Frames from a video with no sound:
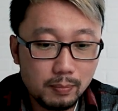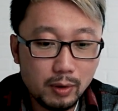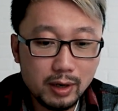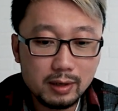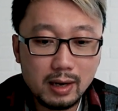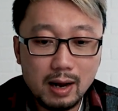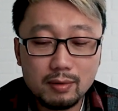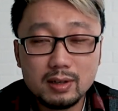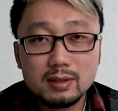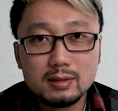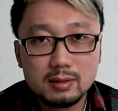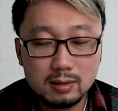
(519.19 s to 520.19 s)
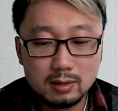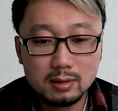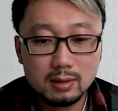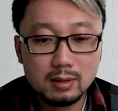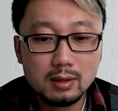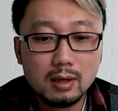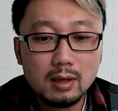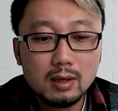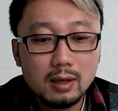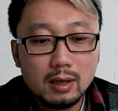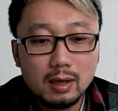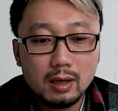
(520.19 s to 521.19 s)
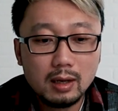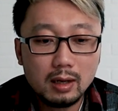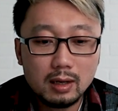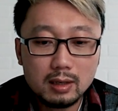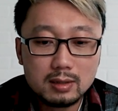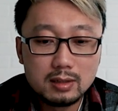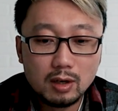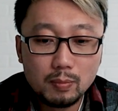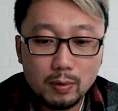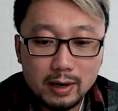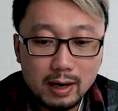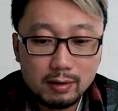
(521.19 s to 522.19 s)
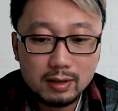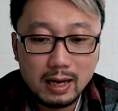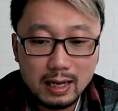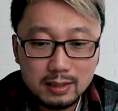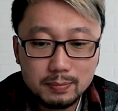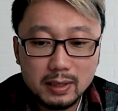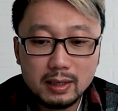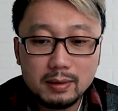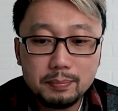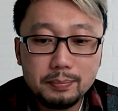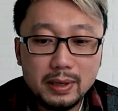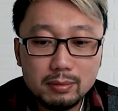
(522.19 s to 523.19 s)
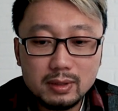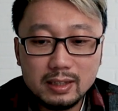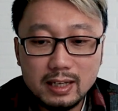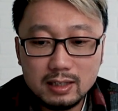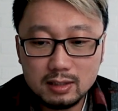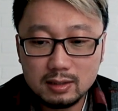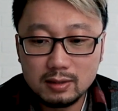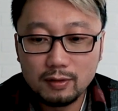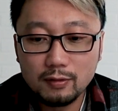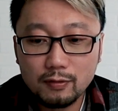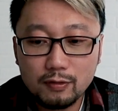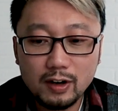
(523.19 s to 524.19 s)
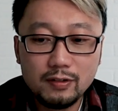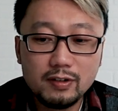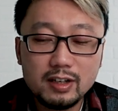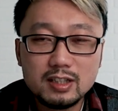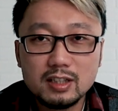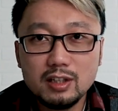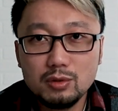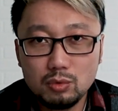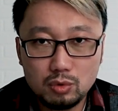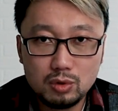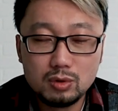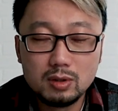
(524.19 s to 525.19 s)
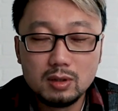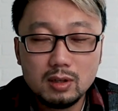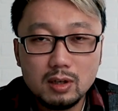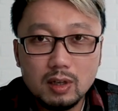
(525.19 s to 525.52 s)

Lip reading: Brett Downen. So Brett Downen asked me, beauty dish favorite use.